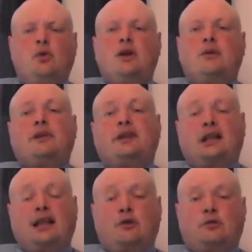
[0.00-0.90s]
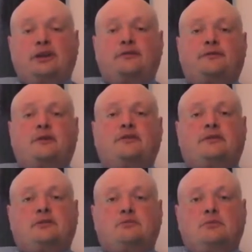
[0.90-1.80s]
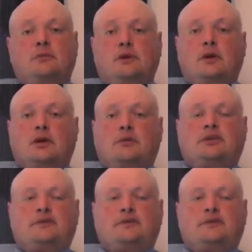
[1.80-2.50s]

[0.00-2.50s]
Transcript: But then a cloud went in front of it, which